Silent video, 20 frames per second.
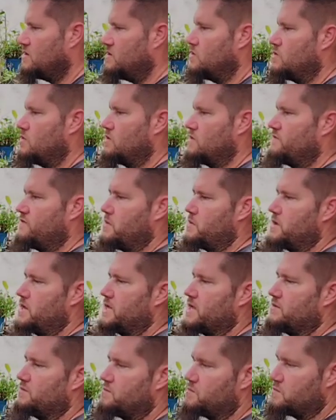or if I want
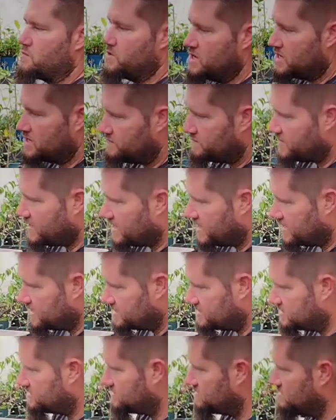to get rid of
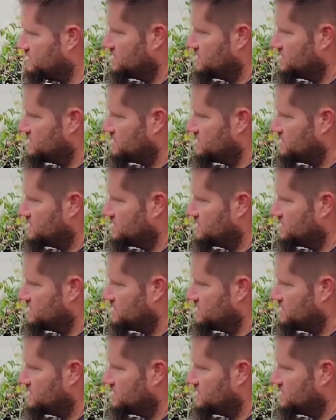that.